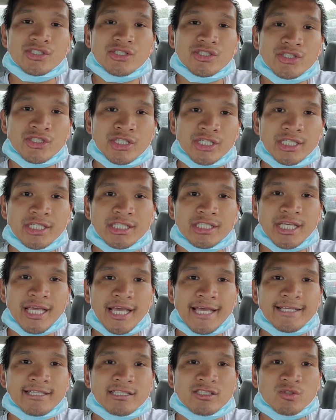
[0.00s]
She's
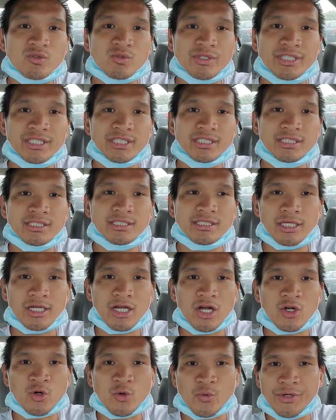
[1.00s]
entering
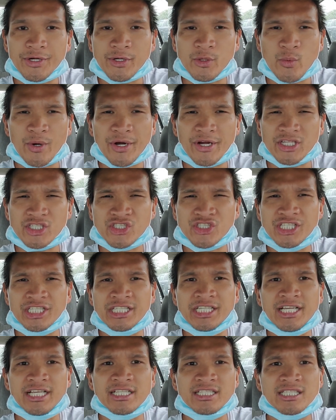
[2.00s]
a career where she
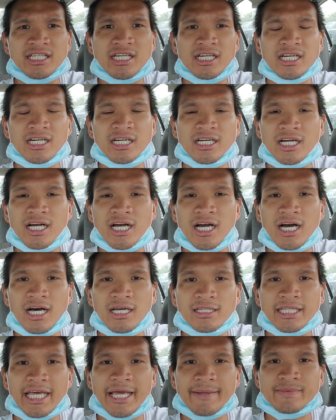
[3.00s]
needs a
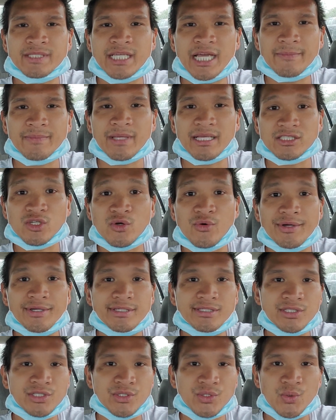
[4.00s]
laptop that's
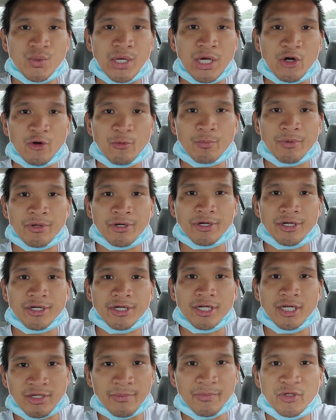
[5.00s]
going to help her
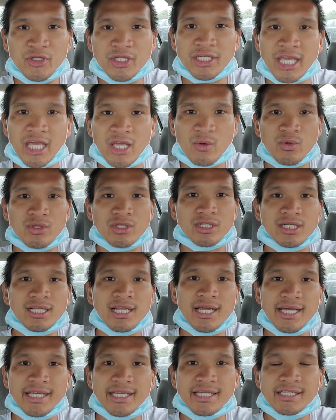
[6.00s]
communicate with her
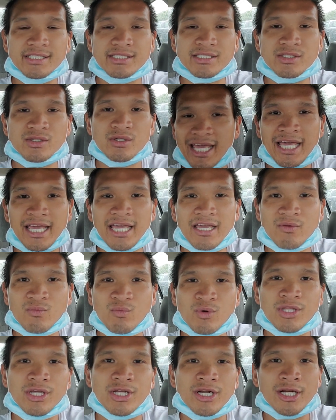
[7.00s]
clients. And
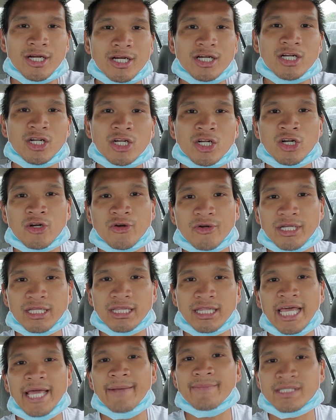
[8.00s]
with her current
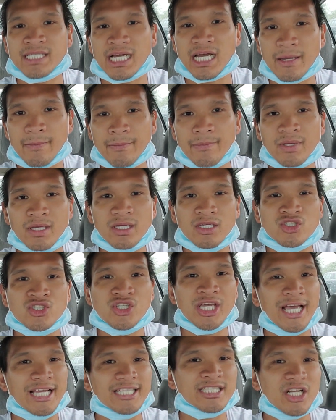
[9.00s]
laptop,
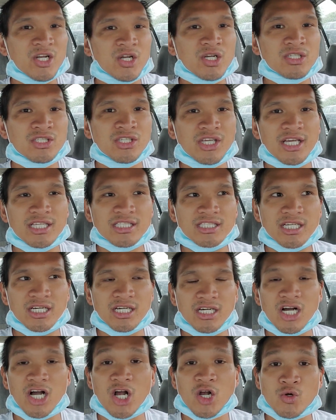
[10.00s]
she has a
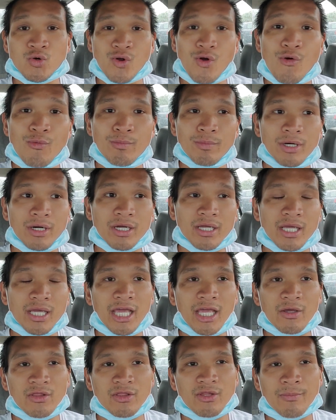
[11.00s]
Chromebook.
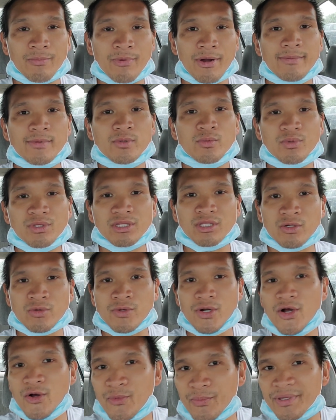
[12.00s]
And the problem with the
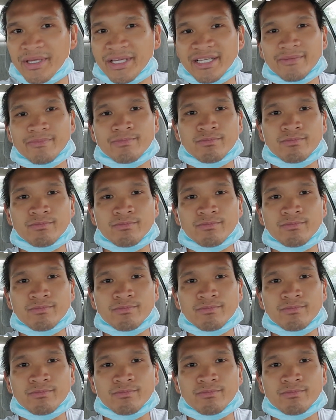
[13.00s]
Chromebook